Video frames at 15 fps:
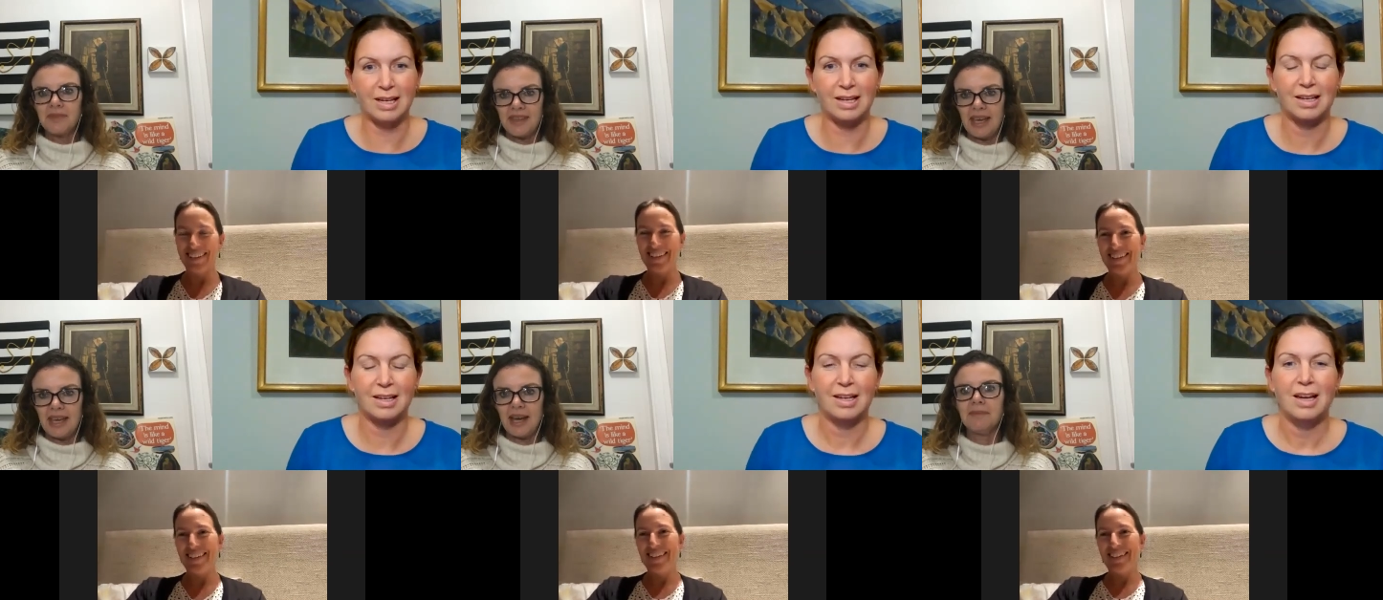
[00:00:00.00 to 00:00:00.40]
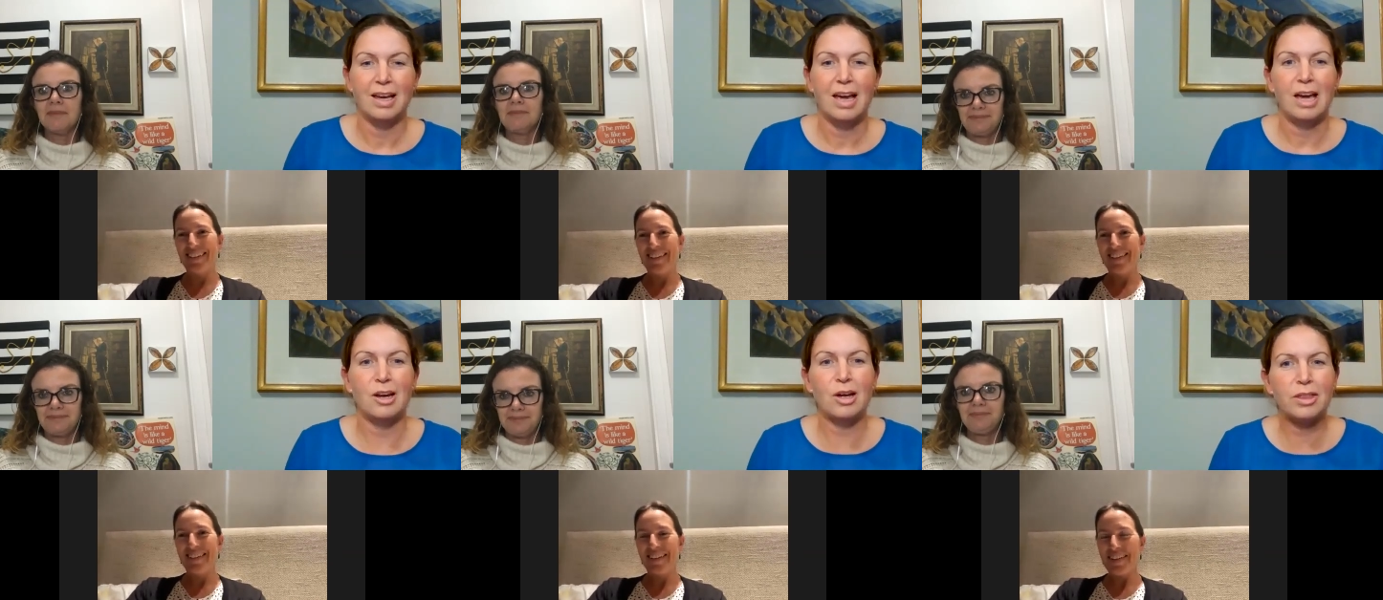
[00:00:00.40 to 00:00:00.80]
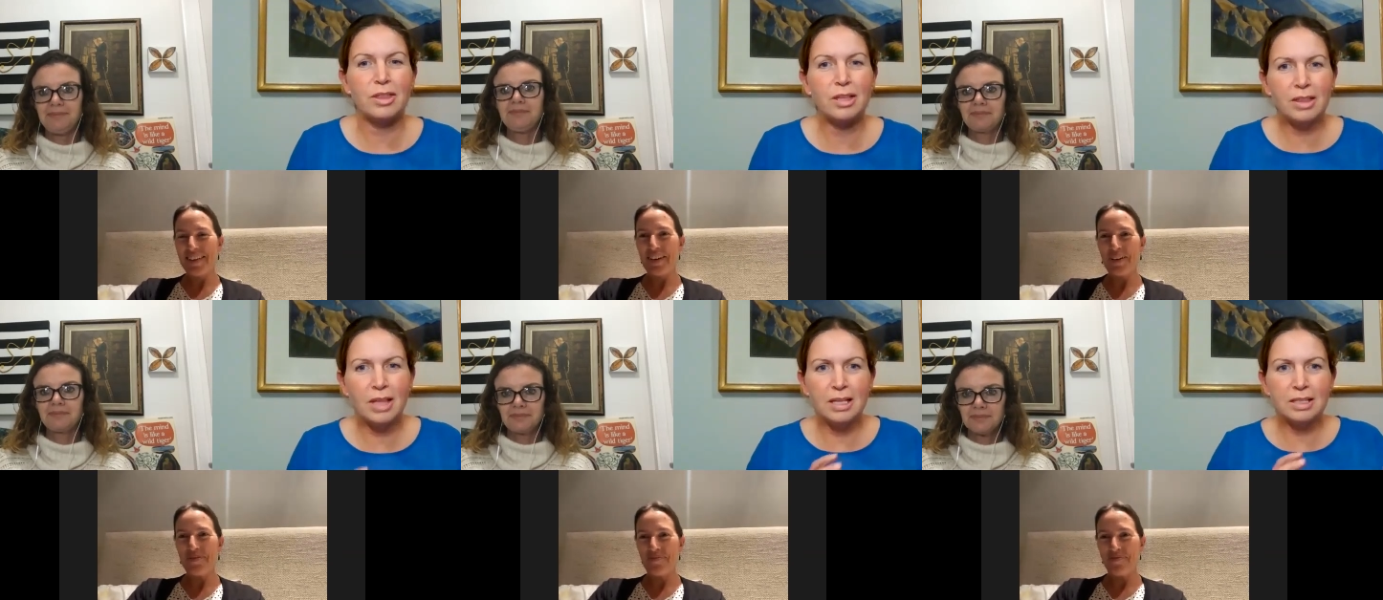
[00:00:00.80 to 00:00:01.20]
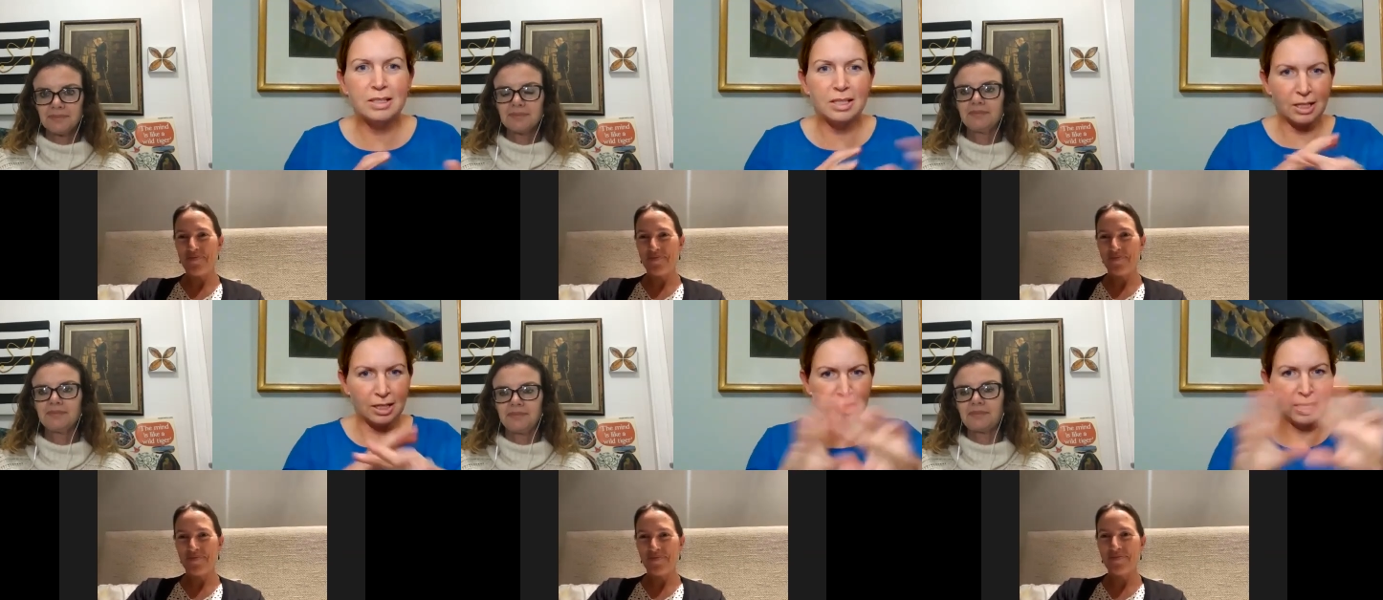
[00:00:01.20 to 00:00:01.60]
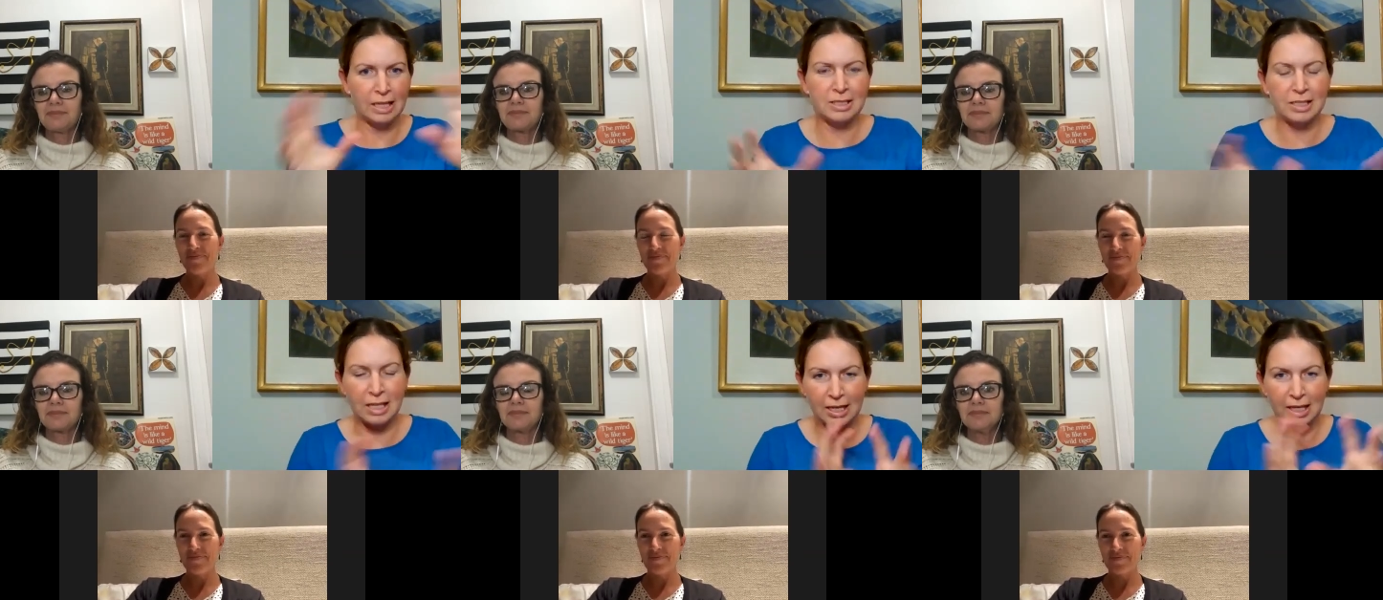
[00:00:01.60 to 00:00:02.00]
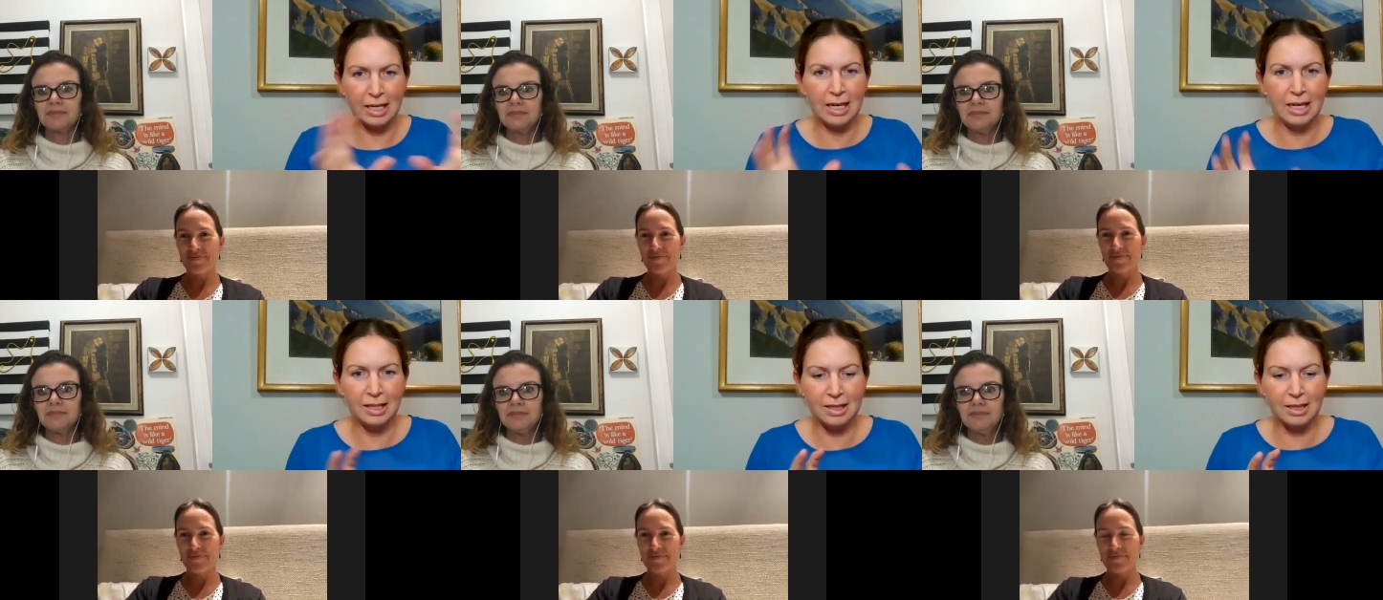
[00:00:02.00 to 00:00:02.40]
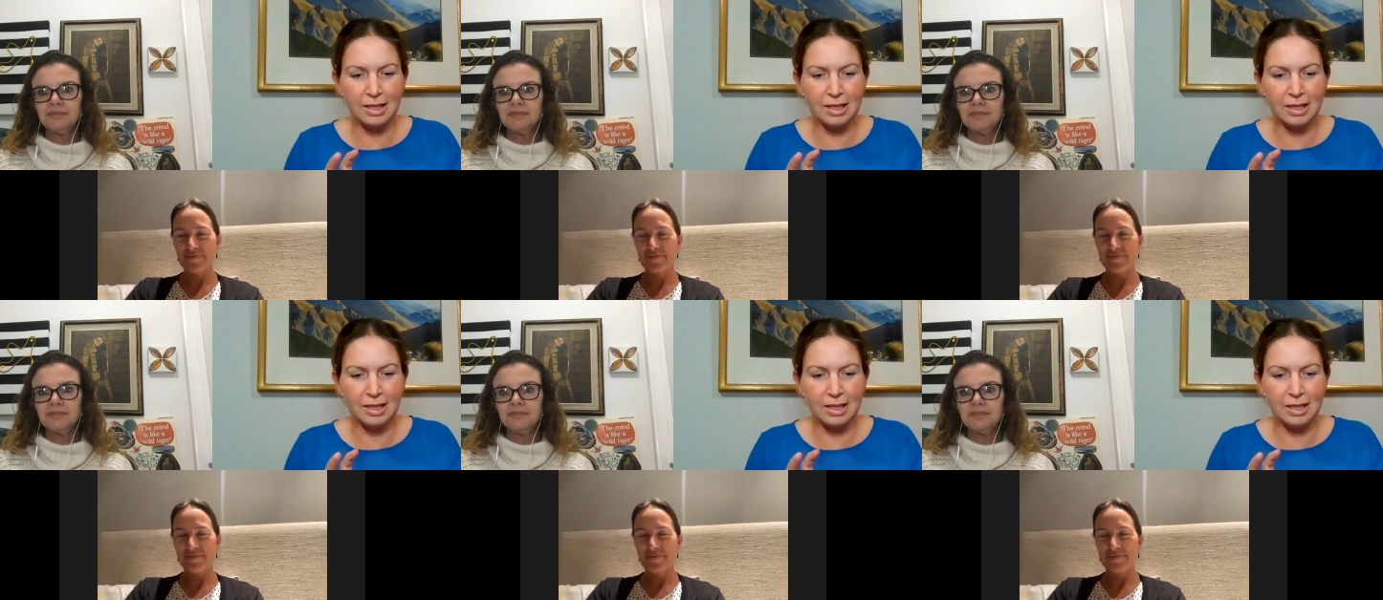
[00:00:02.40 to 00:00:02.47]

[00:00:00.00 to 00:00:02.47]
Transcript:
Speaker 1: Yeah. And yeah. I think that's that that's that key